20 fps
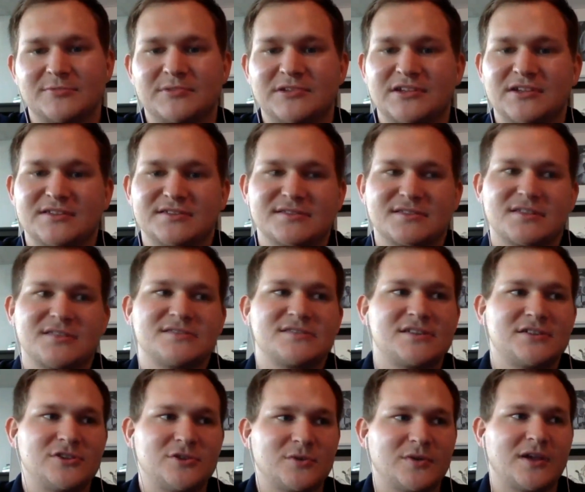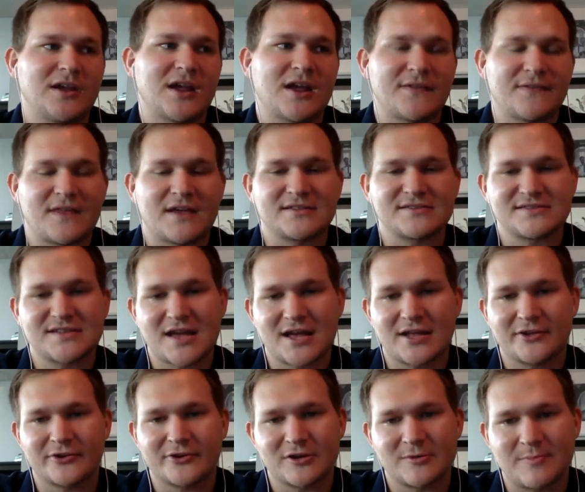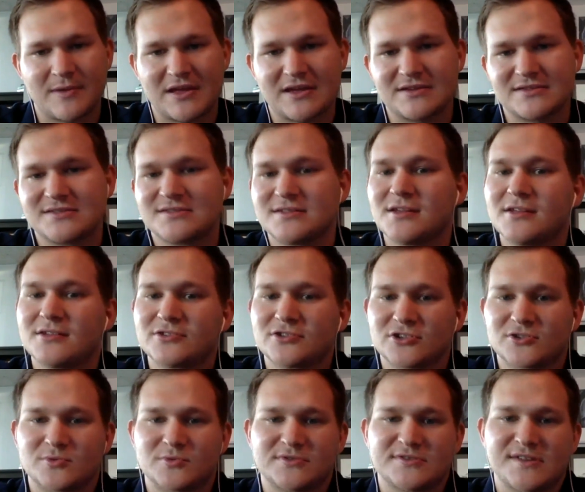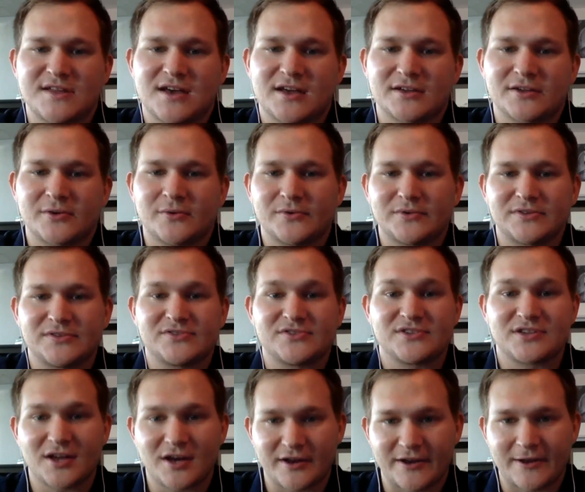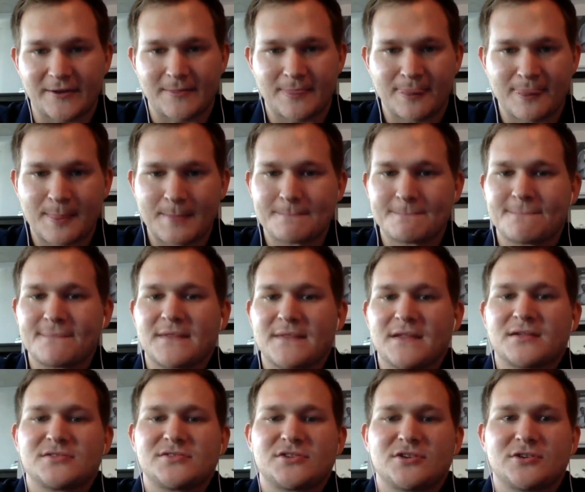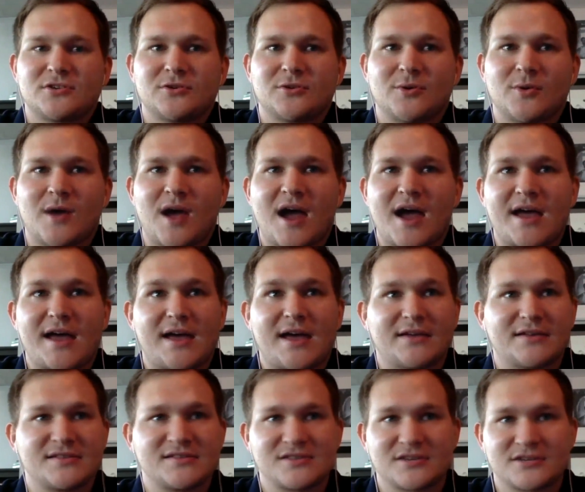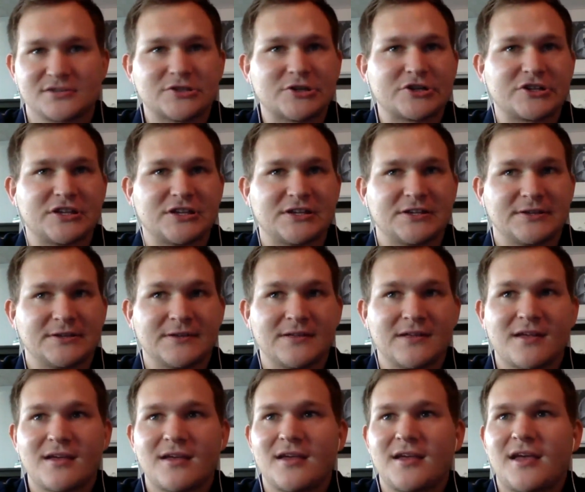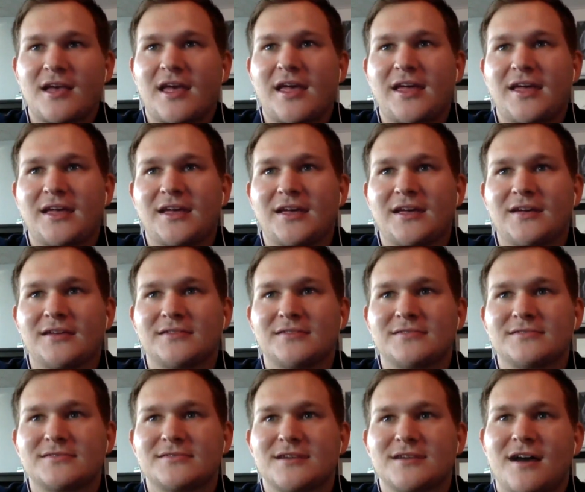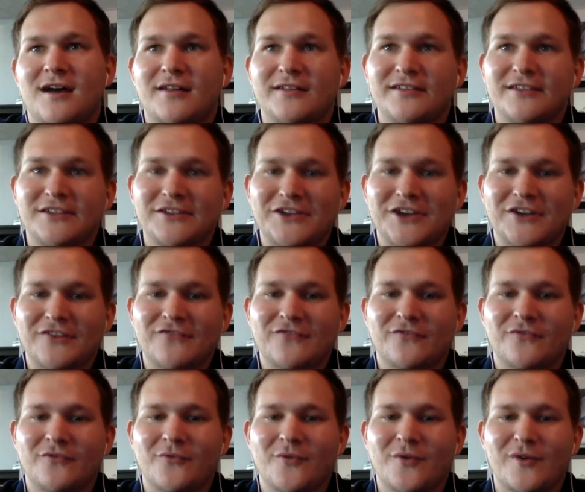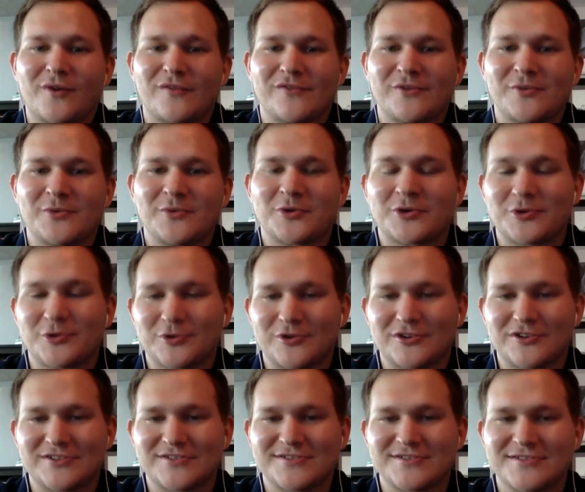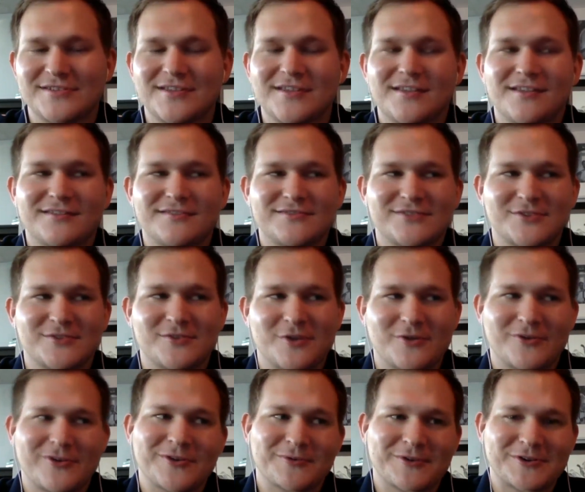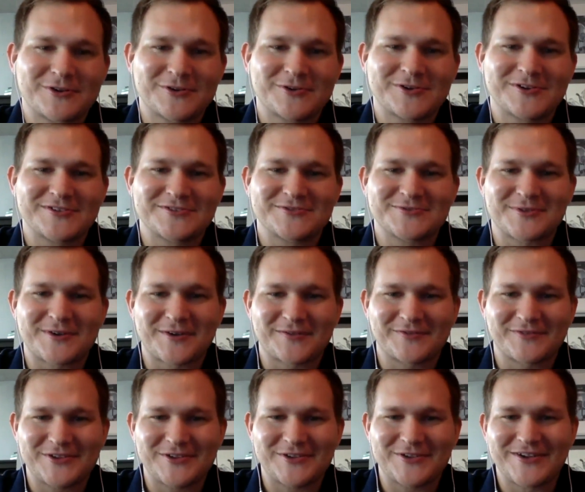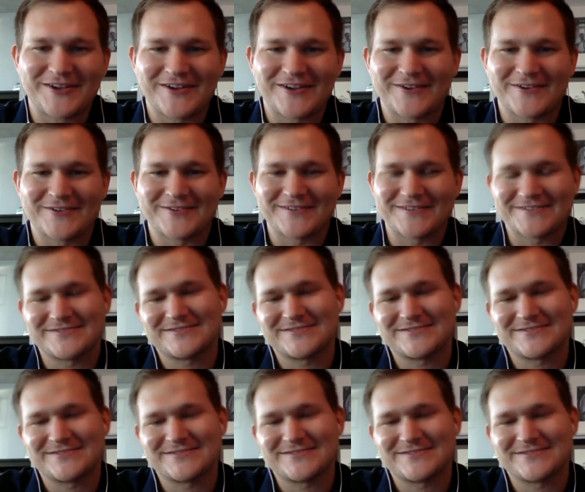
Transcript: because continuing at that salary pace just was not going to cut it. So I had to start looking, and oddly enough, one of the recruiters, so knowing recruiters wherever you go